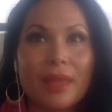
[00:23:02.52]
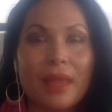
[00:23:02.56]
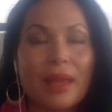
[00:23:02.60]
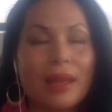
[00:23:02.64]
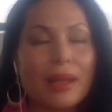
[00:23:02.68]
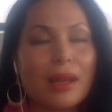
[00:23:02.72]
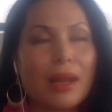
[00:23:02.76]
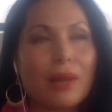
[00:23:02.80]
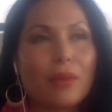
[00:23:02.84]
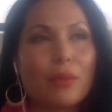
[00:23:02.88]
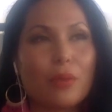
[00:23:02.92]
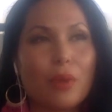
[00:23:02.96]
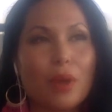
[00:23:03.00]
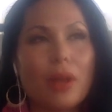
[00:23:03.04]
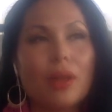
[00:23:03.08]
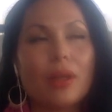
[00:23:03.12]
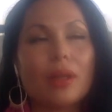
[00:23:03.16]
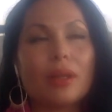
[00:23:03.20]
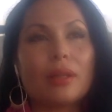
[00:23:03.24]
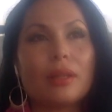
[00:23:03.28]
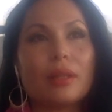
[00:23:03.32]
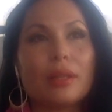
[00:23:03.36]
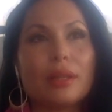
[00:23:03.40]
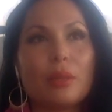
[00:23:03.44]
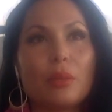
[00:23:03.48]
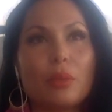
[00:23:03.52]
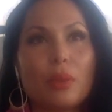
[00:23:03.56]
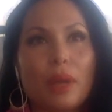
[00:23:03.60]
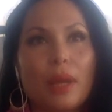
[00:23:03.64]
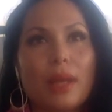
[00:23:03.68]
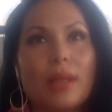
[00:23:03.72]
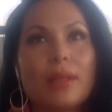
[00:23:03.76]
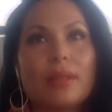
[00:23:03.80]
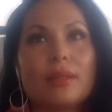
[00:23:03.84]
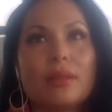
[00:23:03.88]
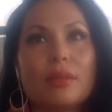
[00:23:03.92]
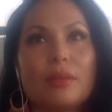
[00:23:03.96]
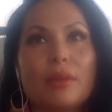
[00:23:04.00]
And ironically, when
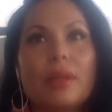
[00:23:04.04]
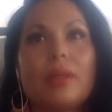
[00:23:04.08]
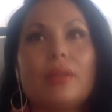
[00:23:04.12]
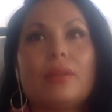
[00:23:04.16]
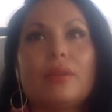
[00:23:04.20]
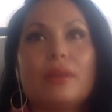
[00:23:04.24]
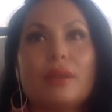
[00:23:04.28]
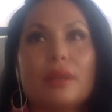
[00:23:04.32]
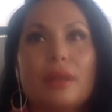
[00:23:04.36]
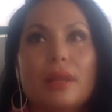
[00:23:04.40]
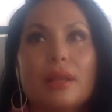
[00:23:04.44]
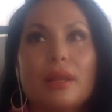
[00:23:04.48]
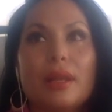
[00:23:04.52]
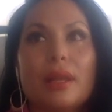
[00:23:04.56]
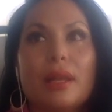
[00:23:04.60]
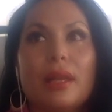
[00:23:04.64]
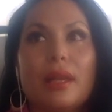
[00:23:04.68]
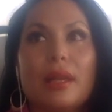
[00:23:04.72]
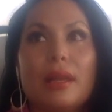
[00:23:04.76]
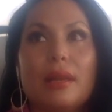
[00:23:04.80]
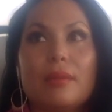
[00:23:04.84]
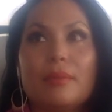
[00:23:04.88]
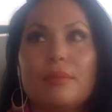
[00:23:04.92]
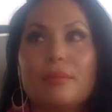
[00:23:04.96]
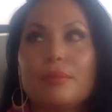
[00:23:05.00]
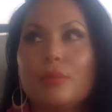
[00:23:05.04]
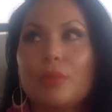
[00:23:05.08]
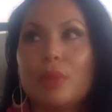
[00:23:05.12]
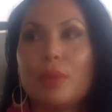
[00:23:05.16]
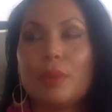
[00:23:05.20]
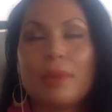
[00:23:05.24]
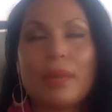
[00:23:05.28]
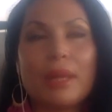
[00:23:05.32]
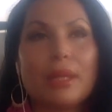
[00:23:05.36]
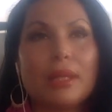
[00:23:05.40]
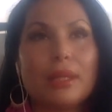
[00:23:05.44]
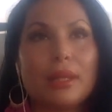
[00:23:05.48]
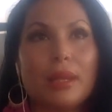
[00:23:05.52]
I surrendered and I
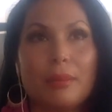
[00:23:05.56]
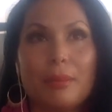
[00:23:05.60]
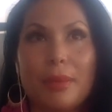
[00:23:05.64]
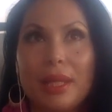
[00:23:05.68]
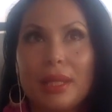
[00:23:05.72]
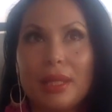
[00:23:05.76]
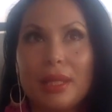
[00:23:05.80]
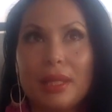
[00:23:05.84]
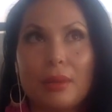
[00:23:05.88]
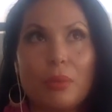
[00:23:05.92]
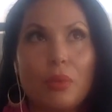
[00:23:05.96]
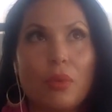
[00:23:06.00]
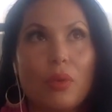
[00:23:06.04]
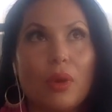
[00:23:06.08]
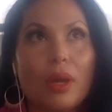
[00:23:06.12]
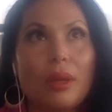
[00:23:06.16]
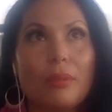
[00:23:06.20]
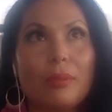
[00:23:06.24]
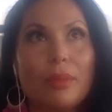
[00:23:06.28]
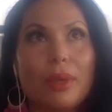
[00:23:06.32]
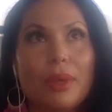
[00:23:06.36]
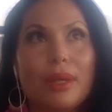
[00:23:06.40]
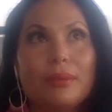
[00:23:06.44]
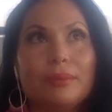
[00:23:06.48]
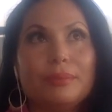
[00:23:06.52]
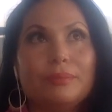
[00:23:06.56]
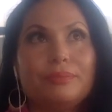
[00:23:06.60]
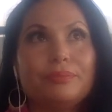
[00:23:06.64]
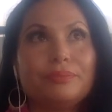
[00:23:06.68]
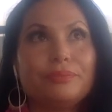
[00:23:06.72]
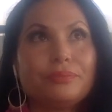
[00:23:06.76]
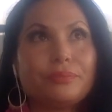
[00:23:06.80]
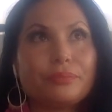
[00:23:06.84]
made the appointment,